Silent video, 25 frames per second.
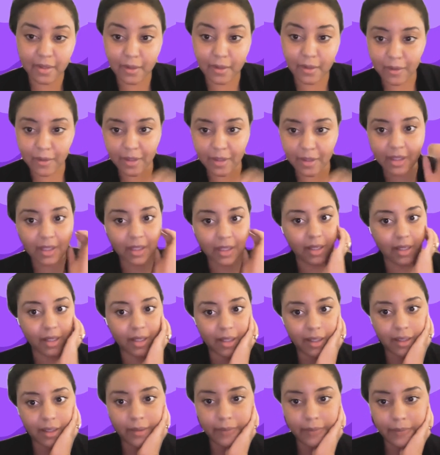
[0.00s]
Absolutely.
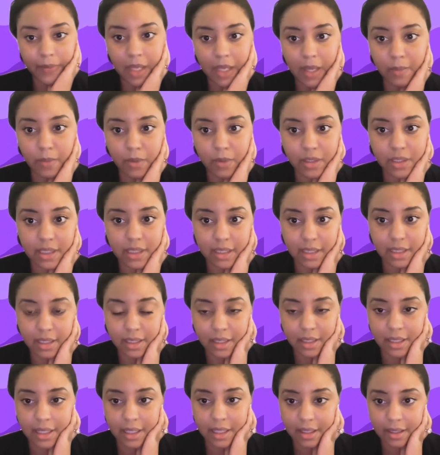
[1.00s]
And we're
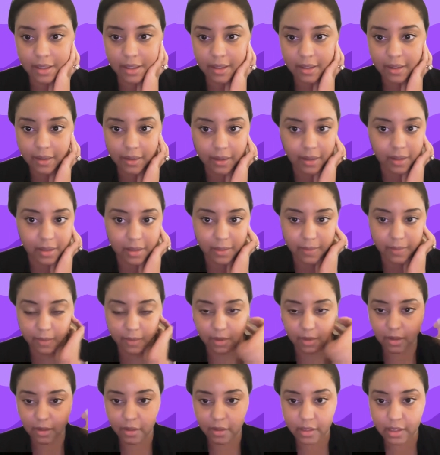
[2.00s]
seeing it, as
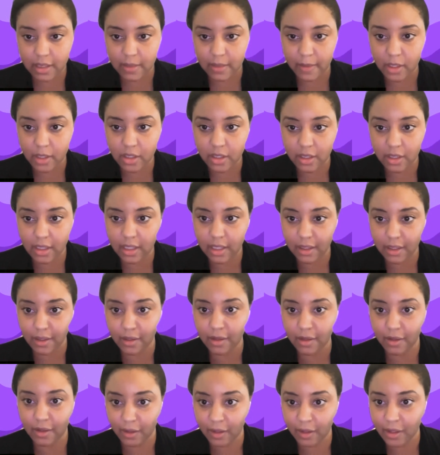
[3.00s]
Christie mentioned,
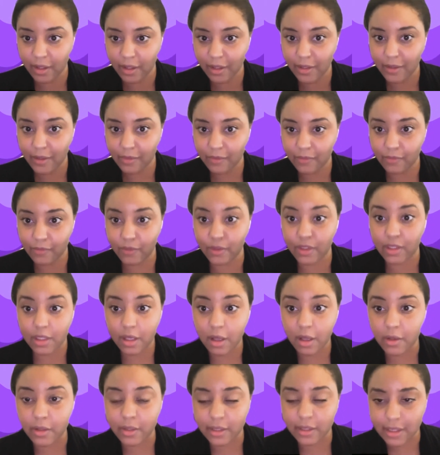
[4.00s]
in our
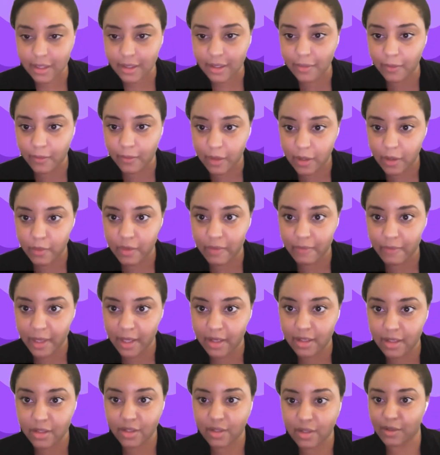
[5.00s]
results. We've
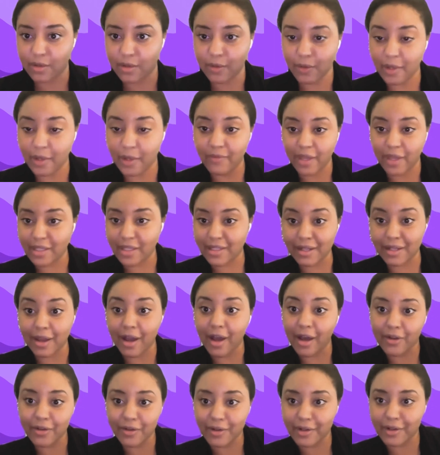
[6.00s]
managed to invest in
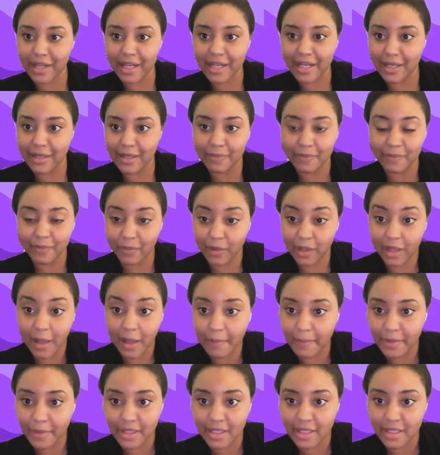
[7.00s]
180
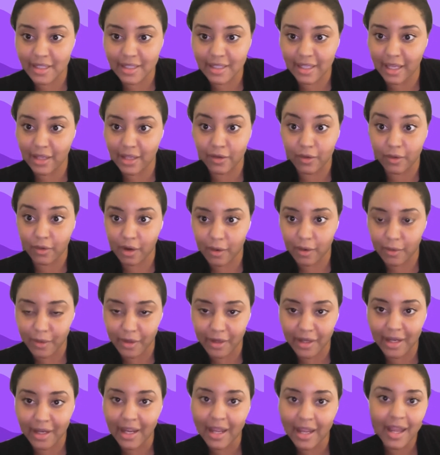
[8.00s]
companies and
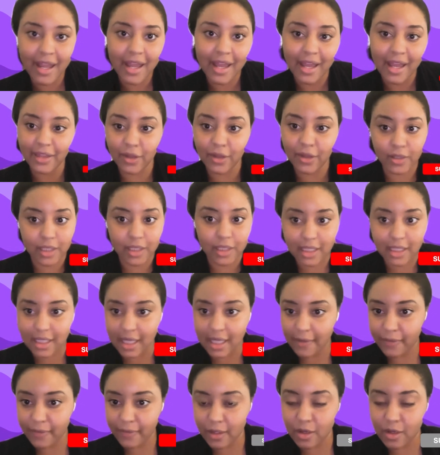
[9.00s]
growing. There's
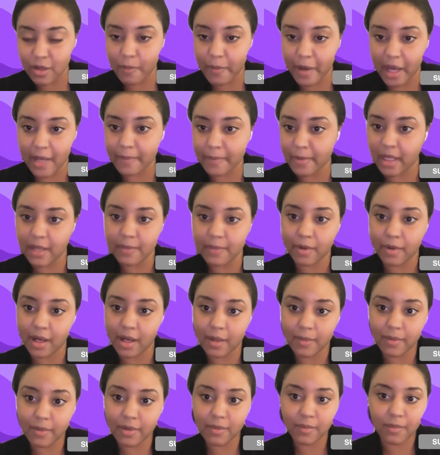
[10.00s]
definitely no pipeline
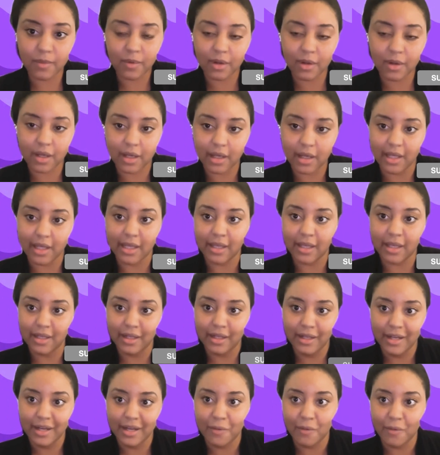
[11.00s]
problem.
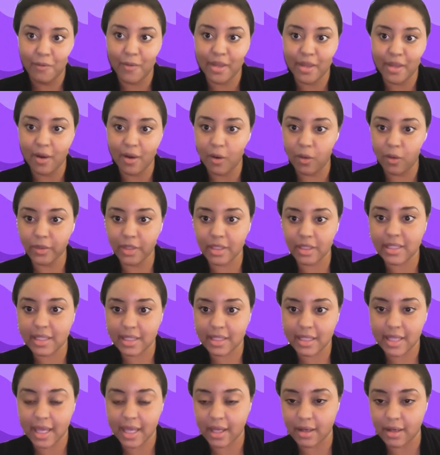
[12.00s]
And we only
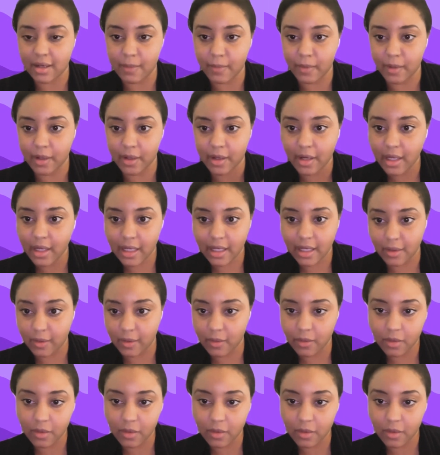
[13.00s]
see that number,